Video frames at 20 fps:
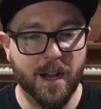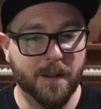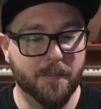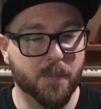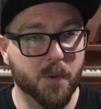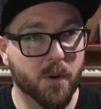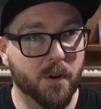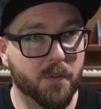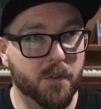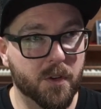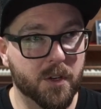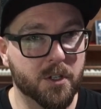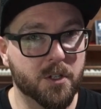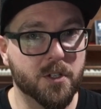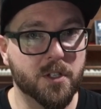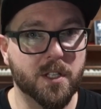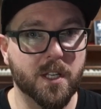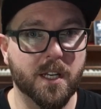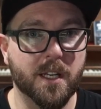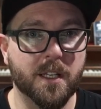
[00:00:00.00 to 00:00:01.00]
if you're
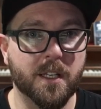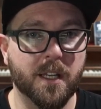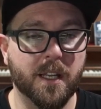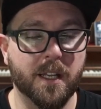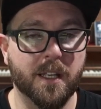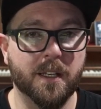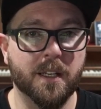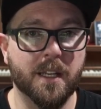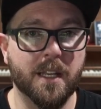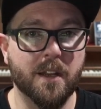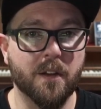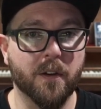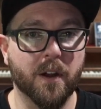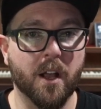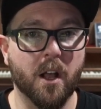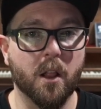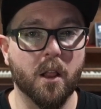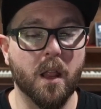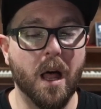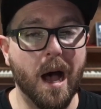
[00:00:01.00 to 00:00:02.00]
interested in hearing
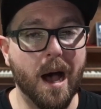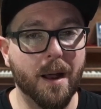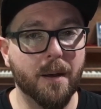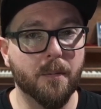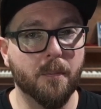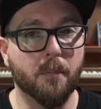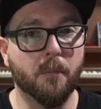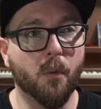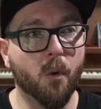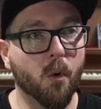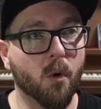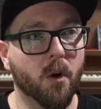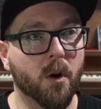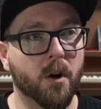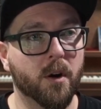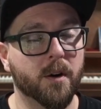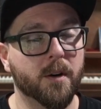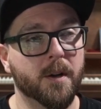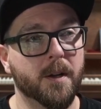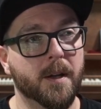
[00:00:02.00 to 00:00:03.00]
a lot
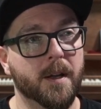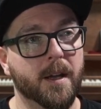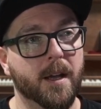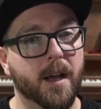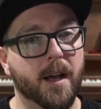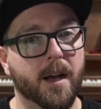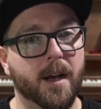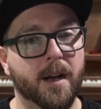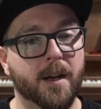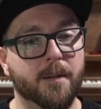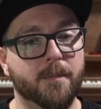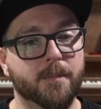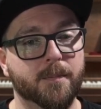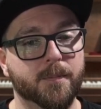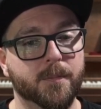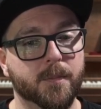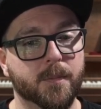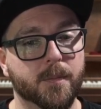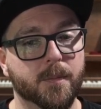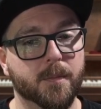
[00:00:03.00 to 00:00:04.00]
more
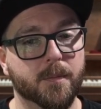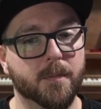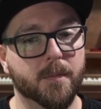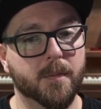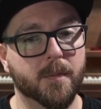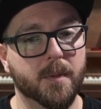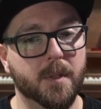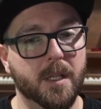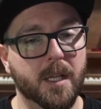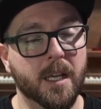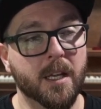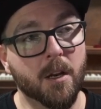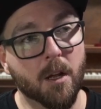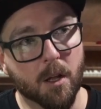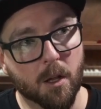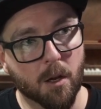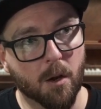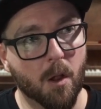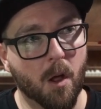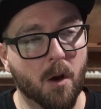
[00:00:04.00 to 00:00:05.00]
in
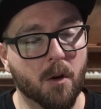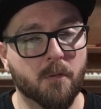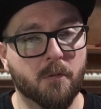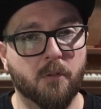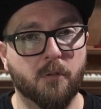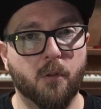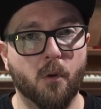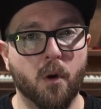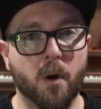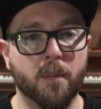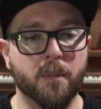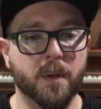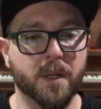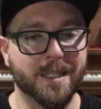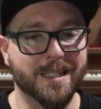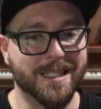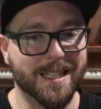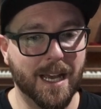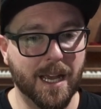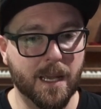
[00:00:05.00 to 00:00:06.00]
a long form
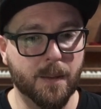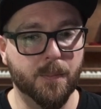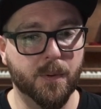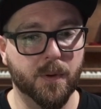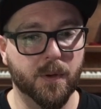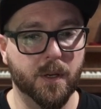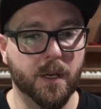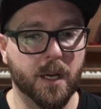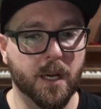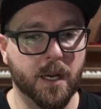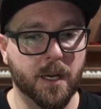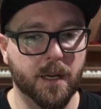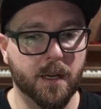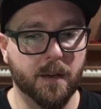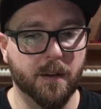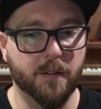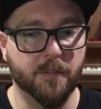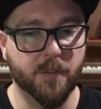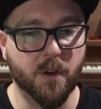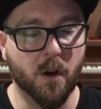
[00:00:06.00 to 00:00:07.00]
type
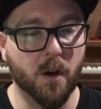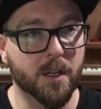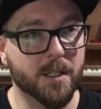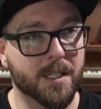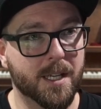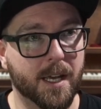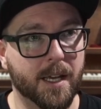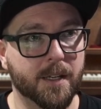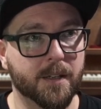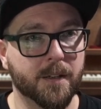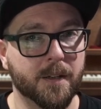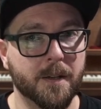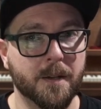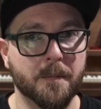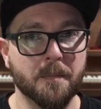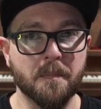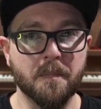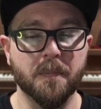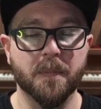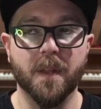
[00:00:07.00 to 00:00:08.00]
of content.
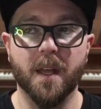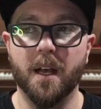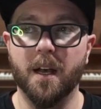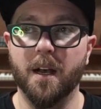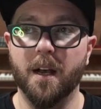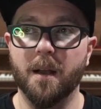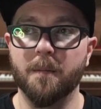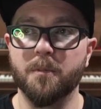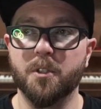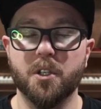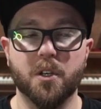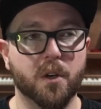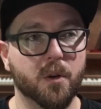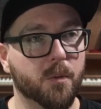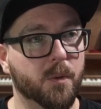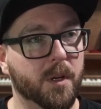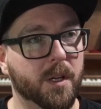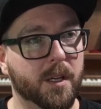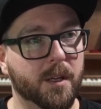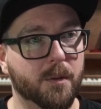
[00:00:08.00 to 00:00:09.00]
I'm sure
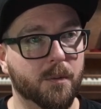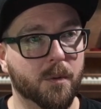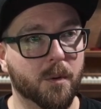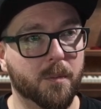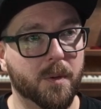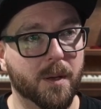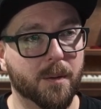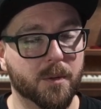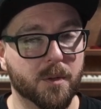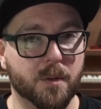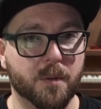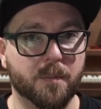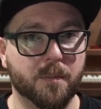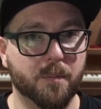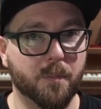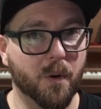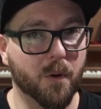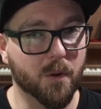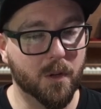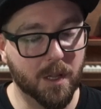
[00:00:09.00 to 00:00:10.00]
we will be able to
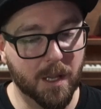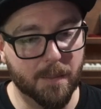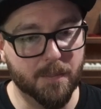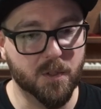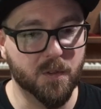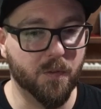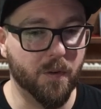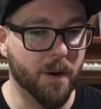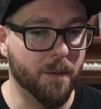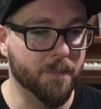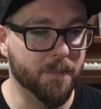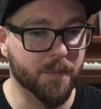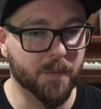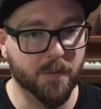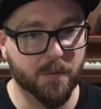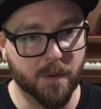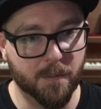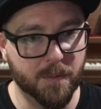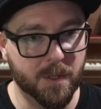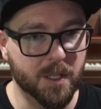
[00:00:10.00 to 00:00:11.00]
pull clips from
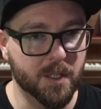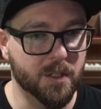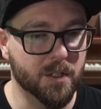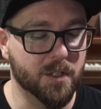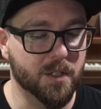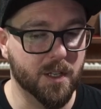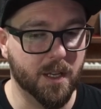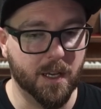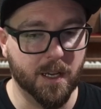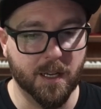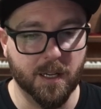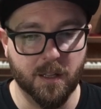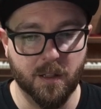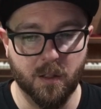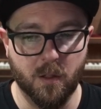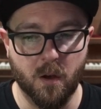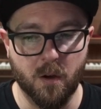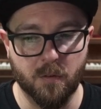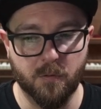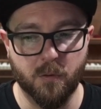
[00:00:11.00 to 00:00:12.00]
these
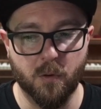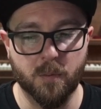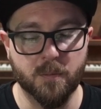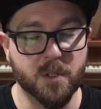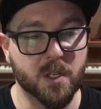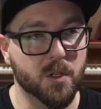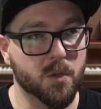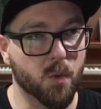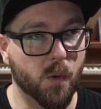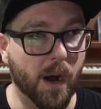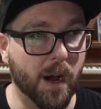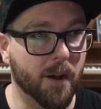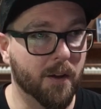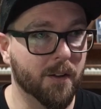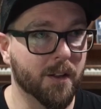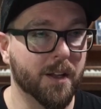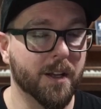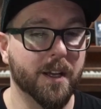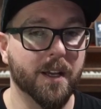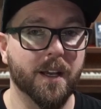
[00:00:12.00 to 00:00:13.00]
long forms as
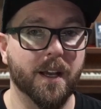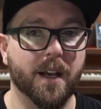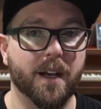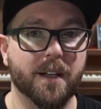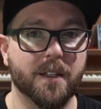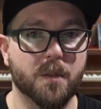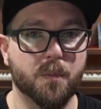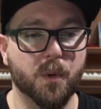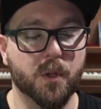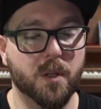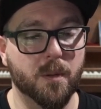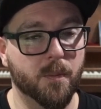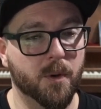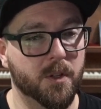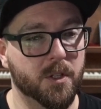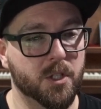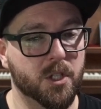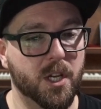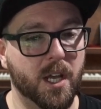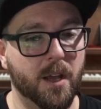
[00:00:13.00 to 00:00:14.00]
well to put them on
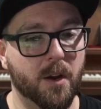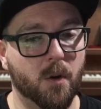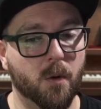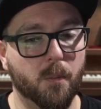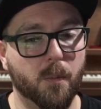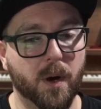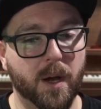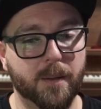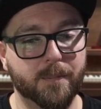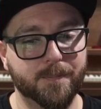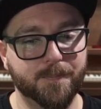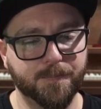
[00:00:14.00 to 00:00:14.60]
the channel. But